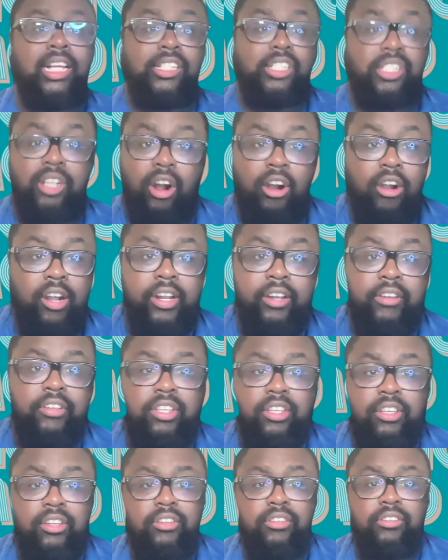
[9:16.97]
Zharnel
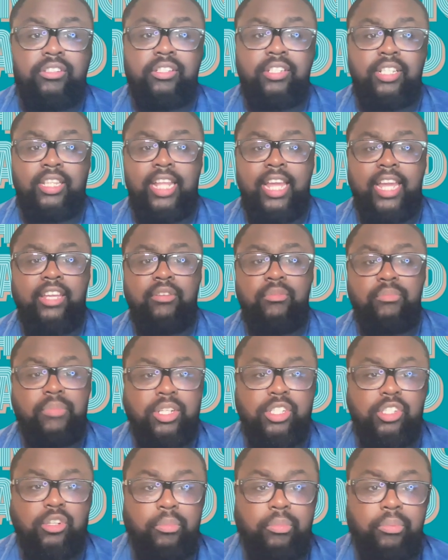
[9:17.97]
Hughes, Nethaneel
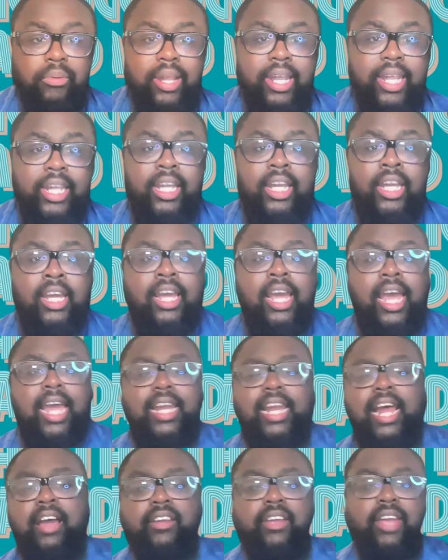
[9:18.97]
Mitchell Blake,
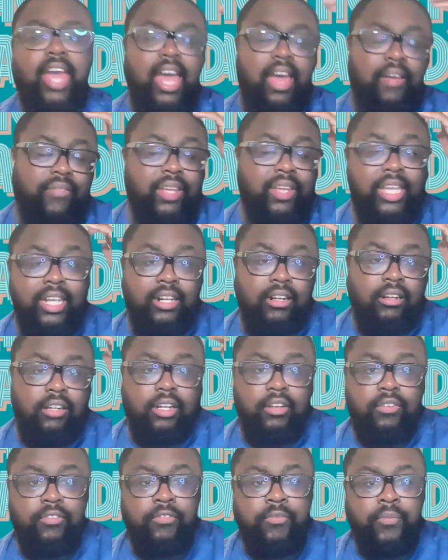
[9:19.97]
and now you have
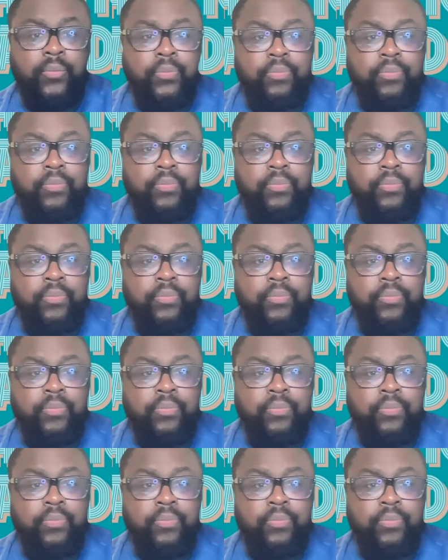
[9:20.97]
Hinchliffe